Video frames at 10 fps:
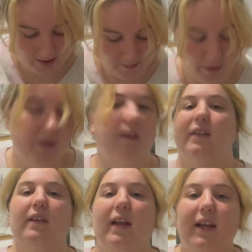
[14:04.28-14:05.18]
process, and
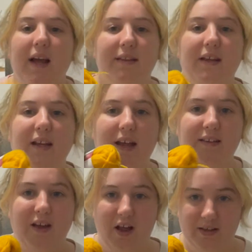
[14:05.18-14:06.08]
like I think as
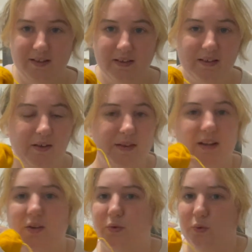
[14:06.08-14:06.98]
colours and stuff I think it
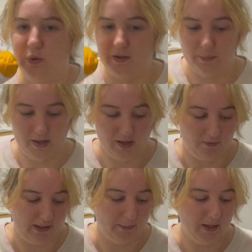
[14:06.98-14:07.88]
all is working
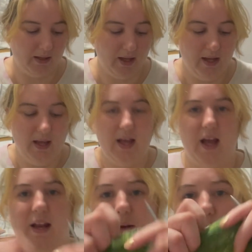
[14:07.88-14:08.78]
really well. And
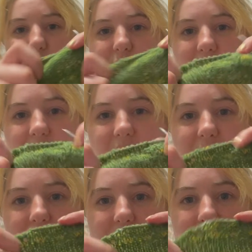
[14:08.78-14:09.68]
I did this
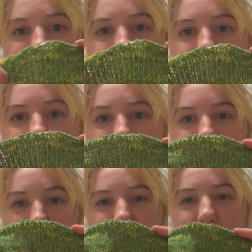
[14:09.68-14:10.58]
like, well,
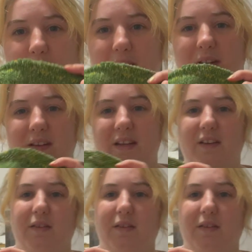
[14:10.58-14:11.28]
you probably can't see because of the